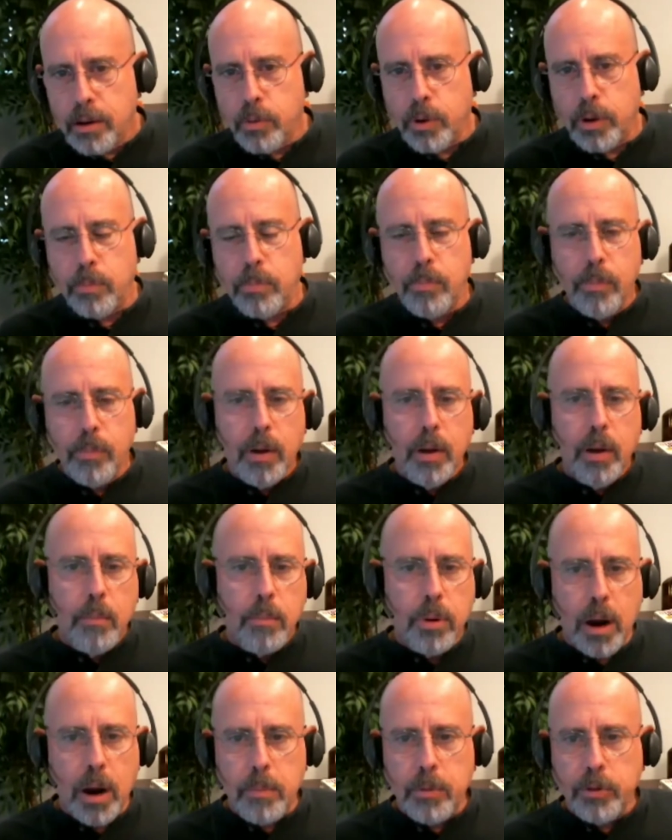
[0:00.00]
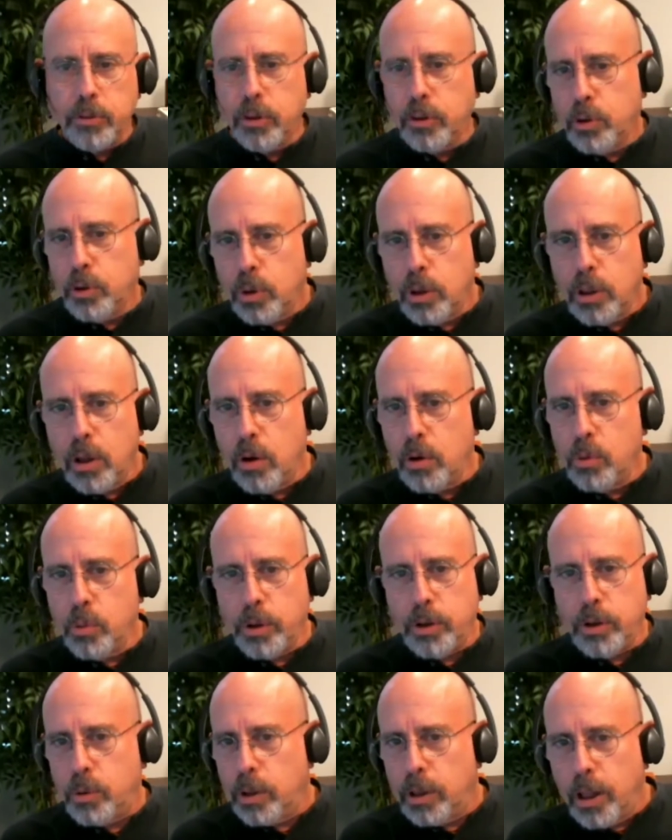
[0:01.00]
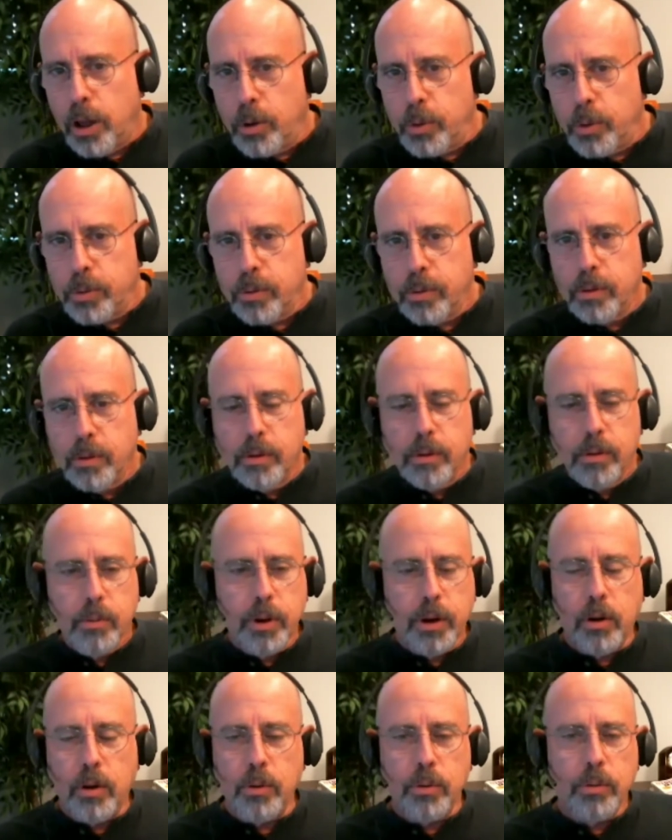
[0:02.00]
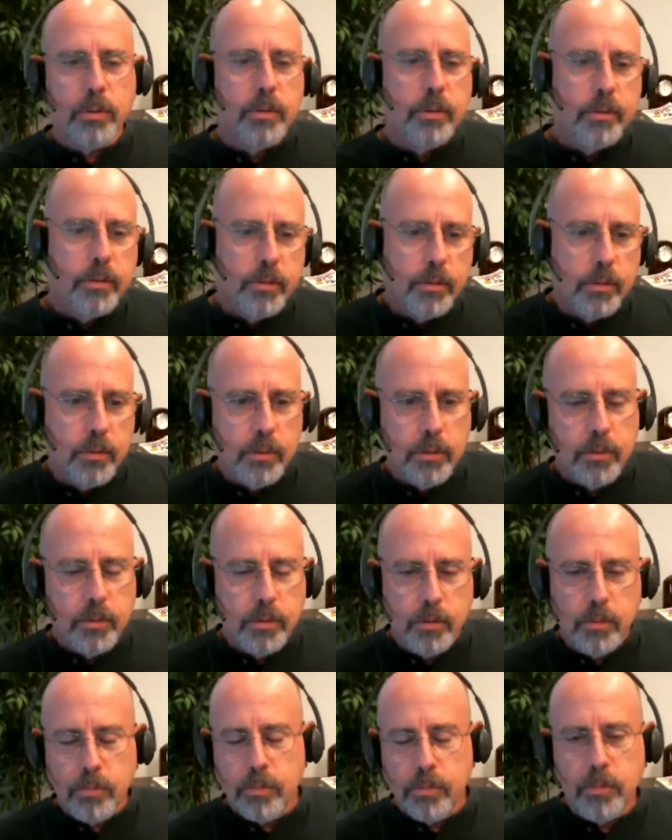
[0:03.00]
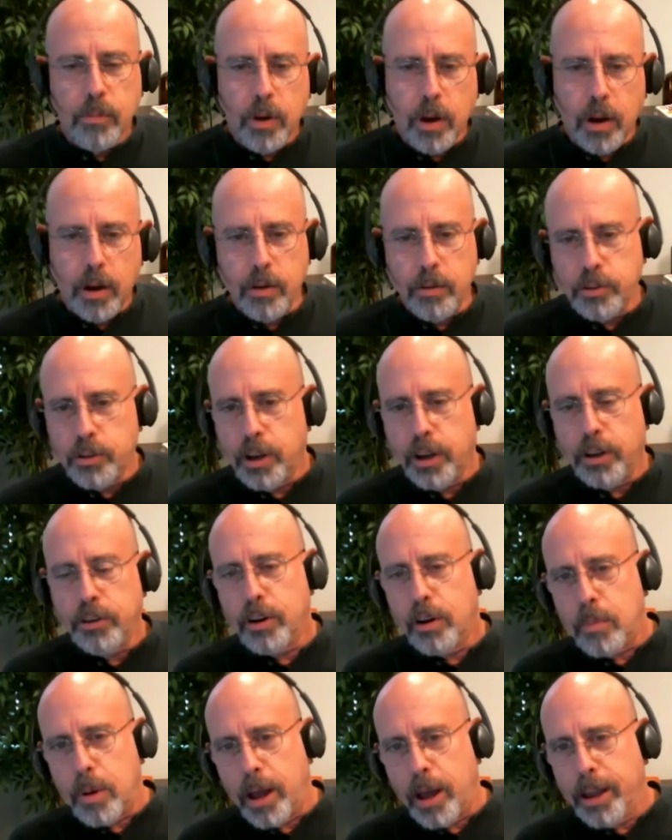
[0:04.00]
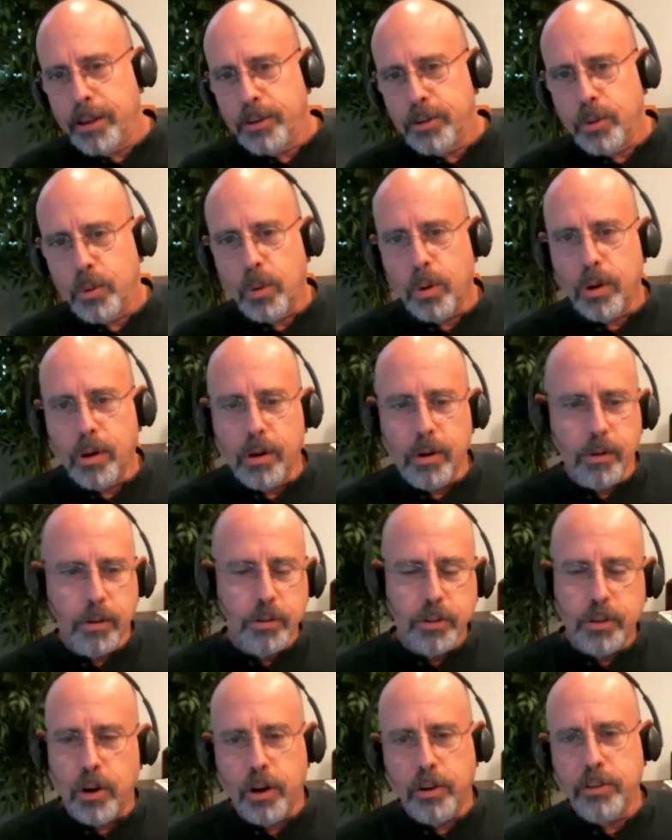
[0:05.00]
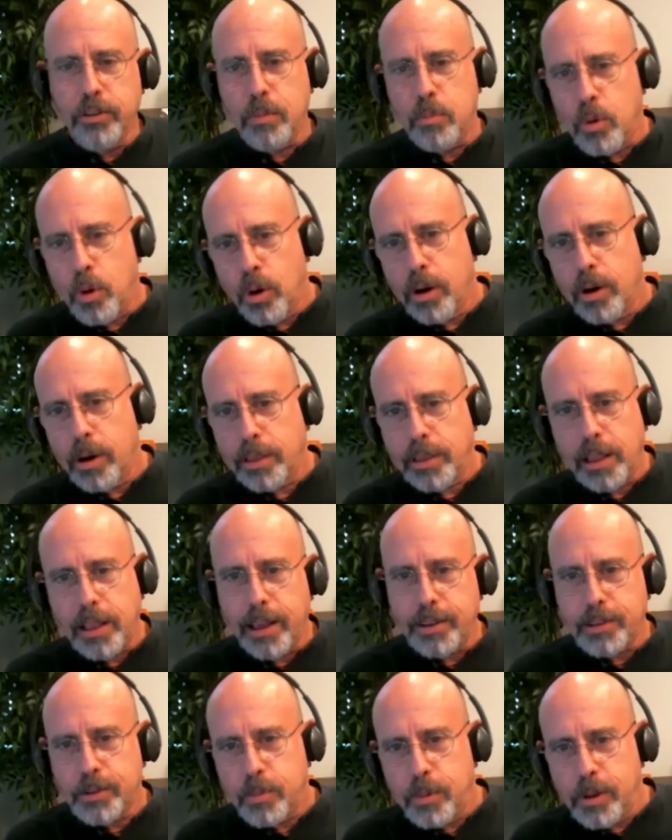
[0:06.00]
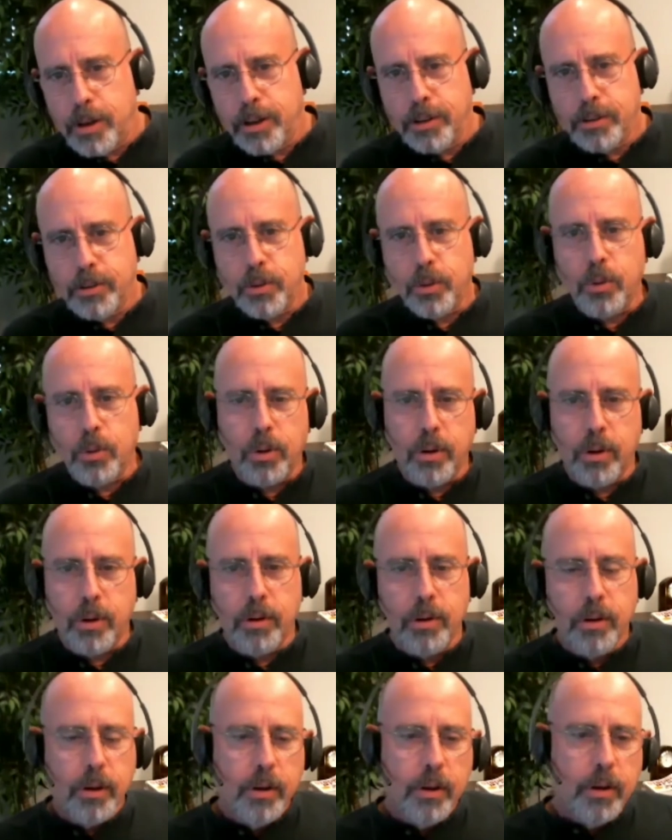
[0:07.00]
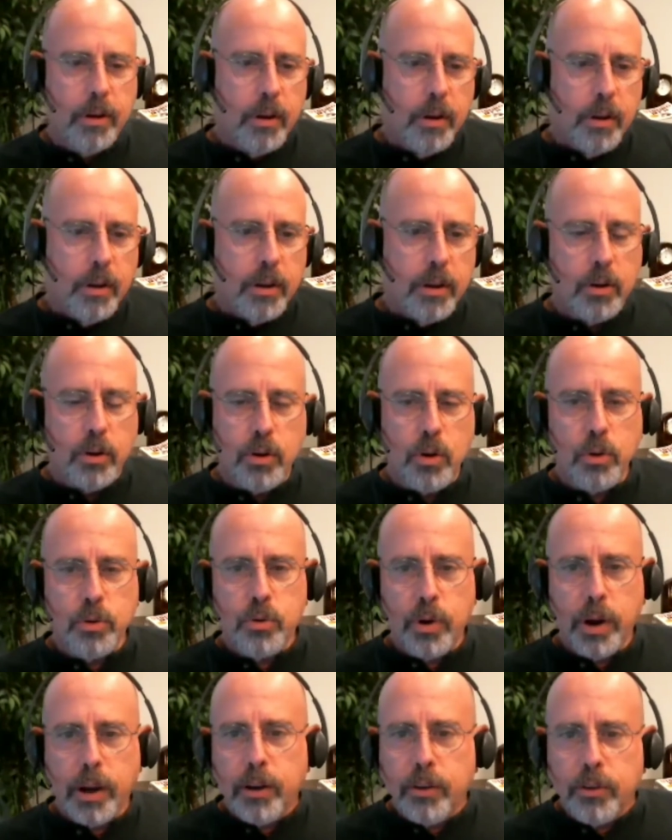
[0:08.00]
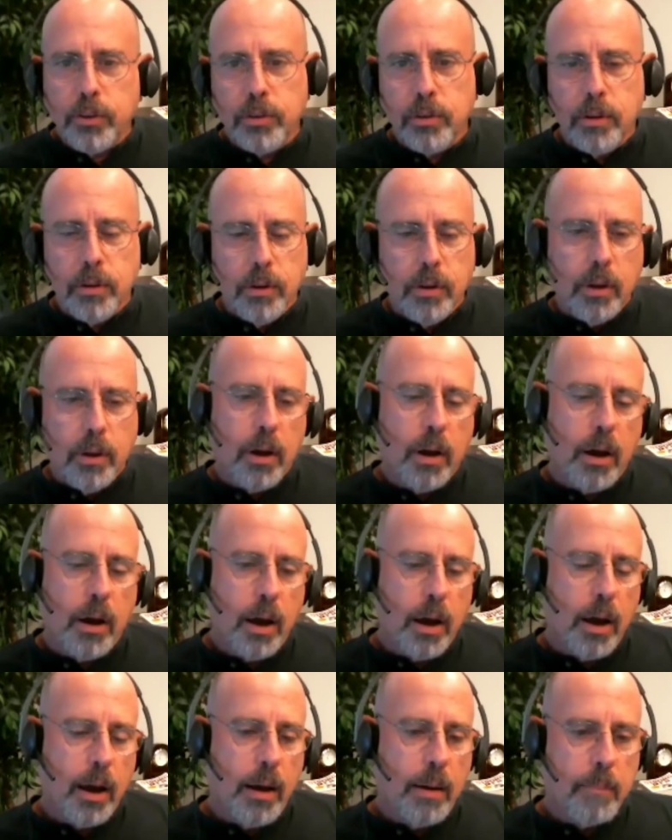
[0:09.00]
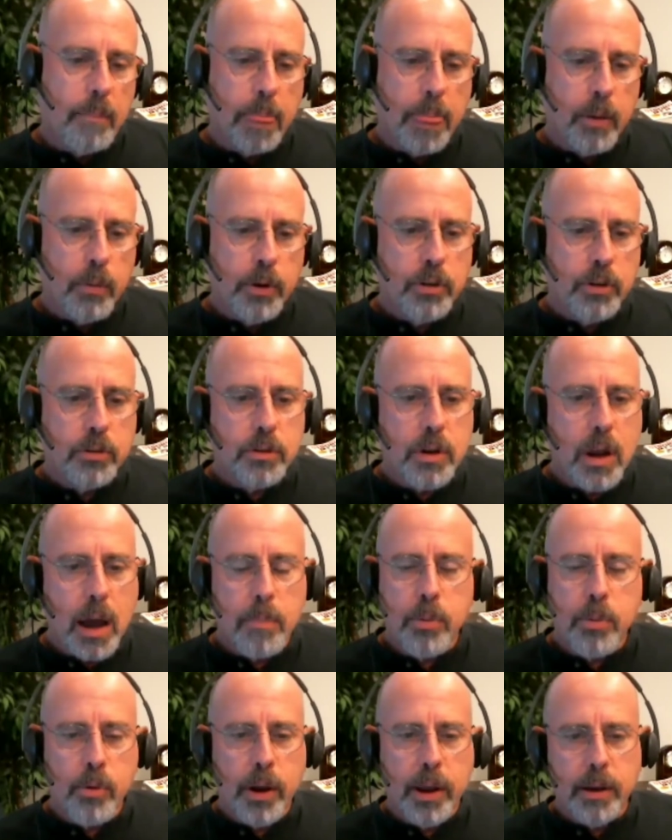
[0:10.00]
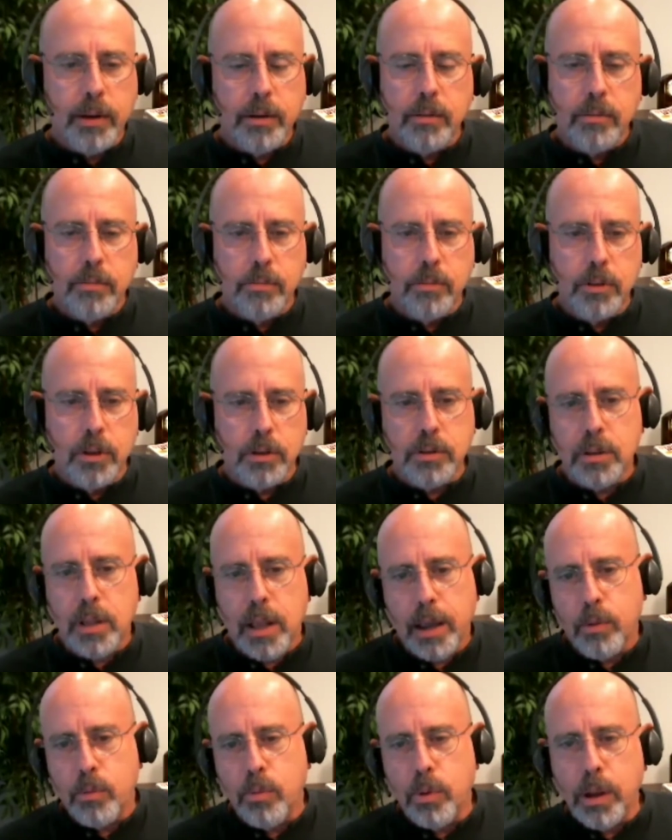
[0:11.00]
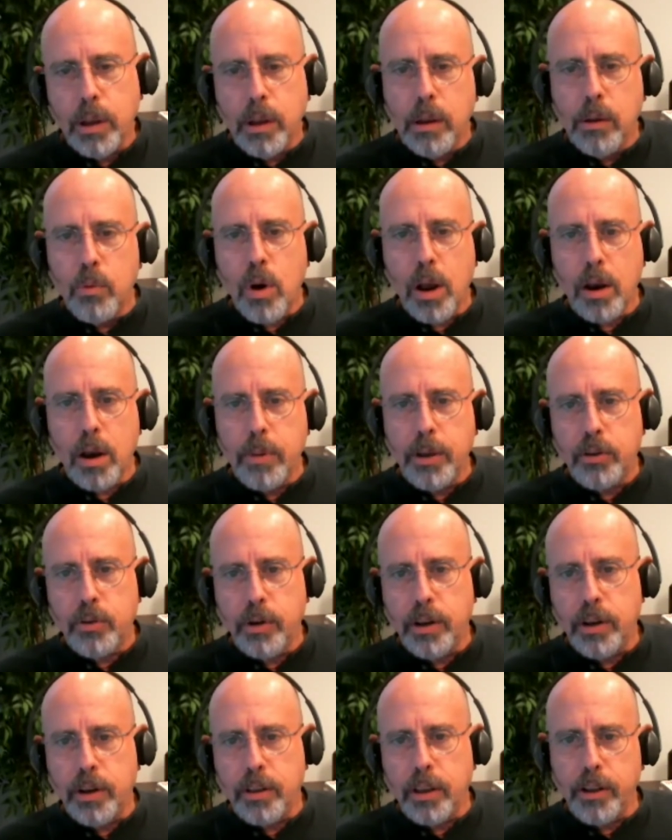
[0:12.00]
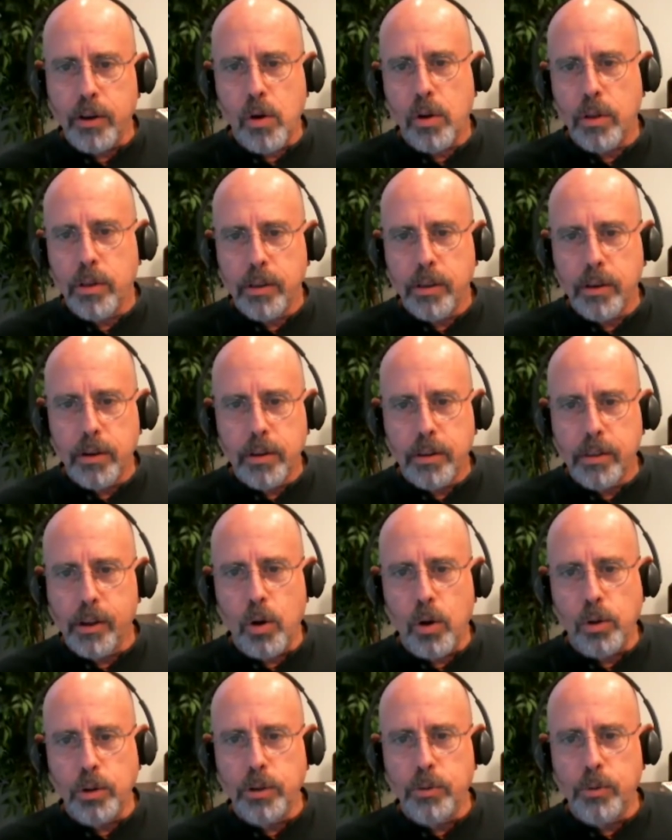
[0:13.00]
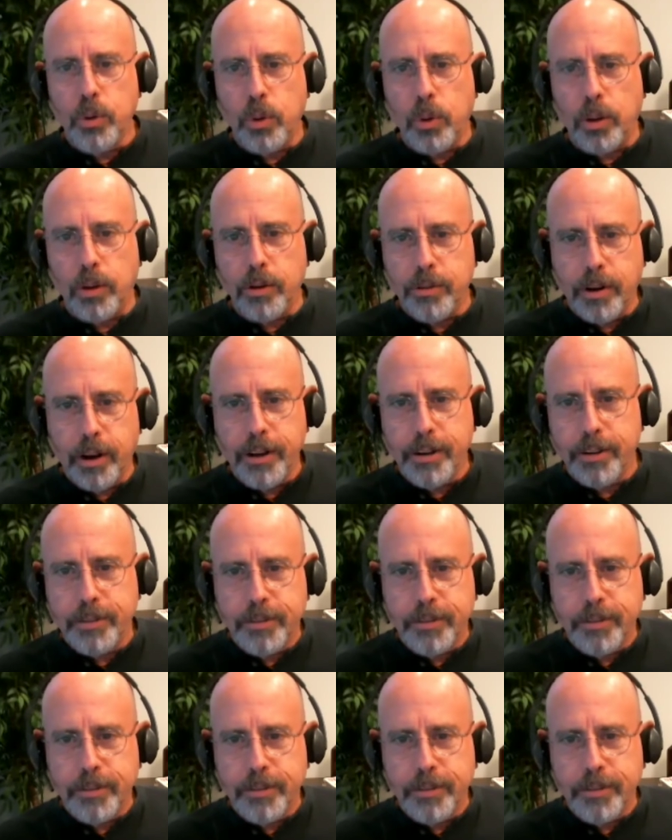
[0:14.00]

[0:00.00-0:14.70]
If we promise to do a loan, we do a loan. We don't change our mind or charge them more at the last minute, or no tricks. We just operate just like we want to be treated, the golden rule, right?